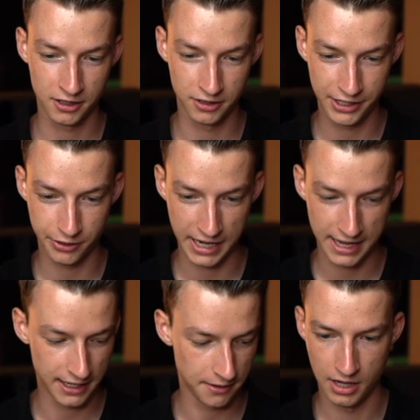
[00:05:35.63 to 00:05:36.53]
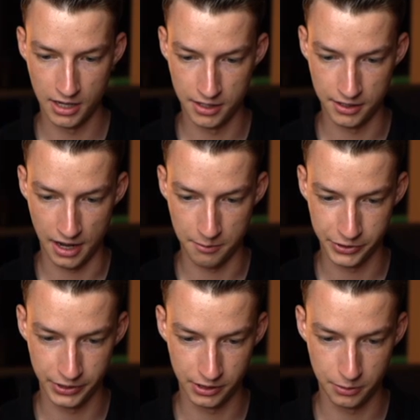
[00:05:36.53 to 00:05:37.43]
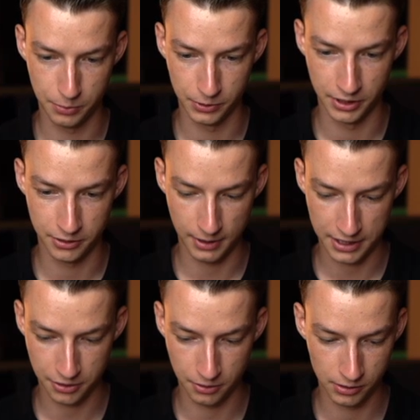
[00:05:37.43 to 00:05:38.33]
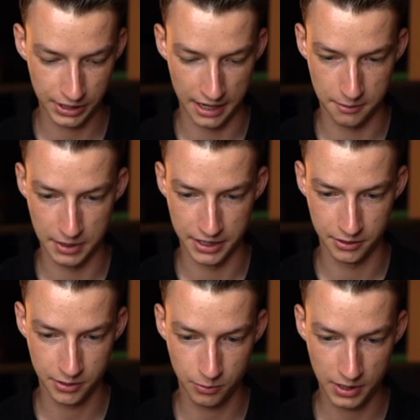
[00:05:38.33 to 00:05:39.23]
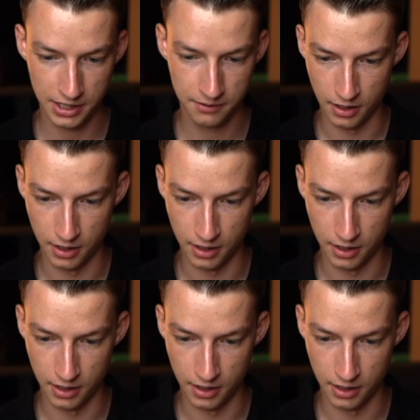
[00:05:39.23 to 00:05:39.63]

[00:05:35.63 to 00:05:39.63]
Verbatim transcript: Click on edit, and I'm going to put the threshold at minus twenty,